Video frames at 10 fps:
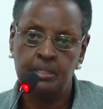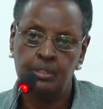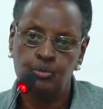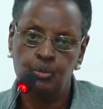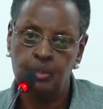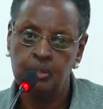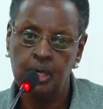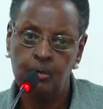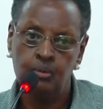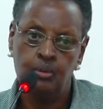that will
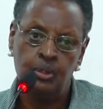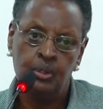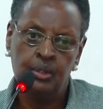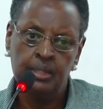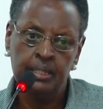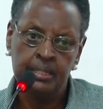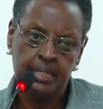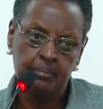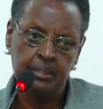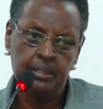now
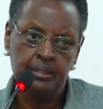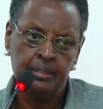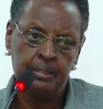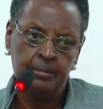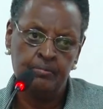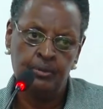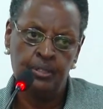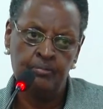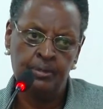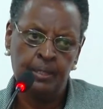determine
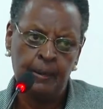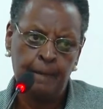forever